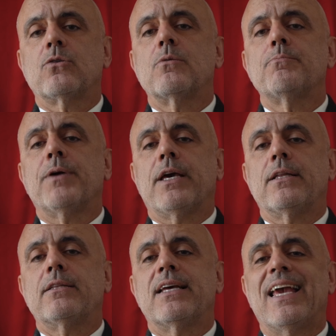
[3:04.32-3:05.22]
to
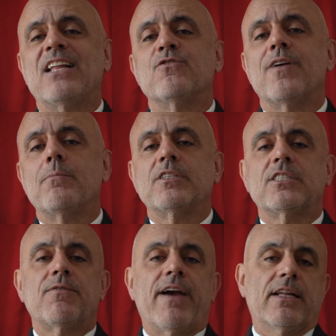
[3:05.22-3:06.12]
compete in women's
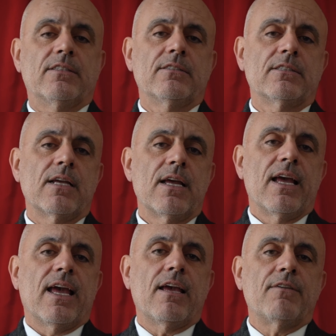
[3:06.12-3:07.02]
events
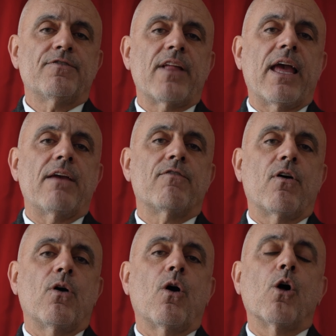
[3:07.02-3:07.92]
if they
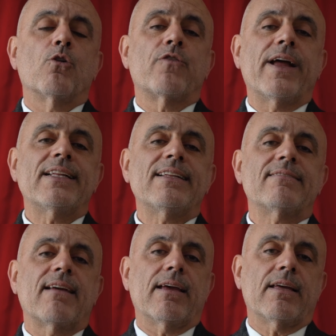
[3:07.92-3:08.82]
were already
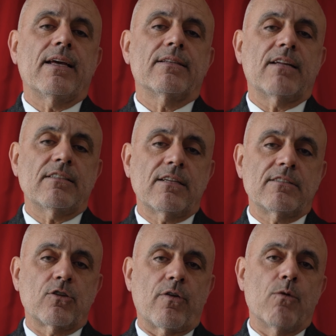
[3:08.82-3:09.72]
taking
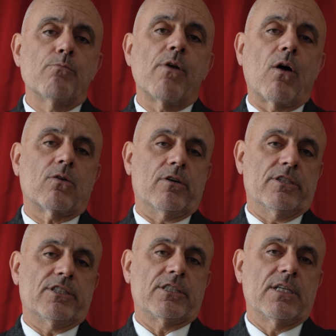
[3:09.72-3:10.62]
testosterone
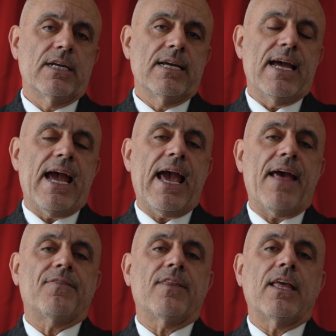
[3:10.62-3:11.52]
blockers
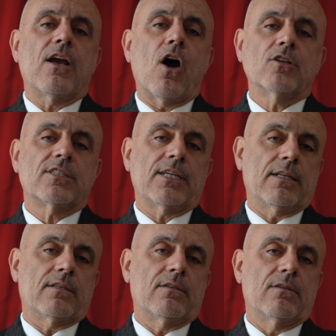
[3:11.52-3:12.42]
at the
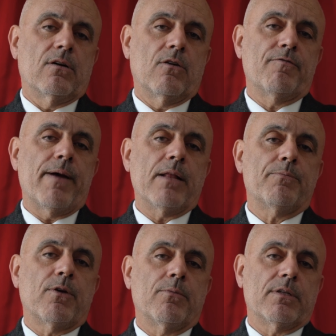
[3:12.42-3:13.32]
onset of male
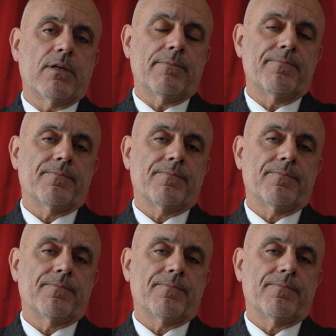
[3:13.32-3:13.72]
puberty.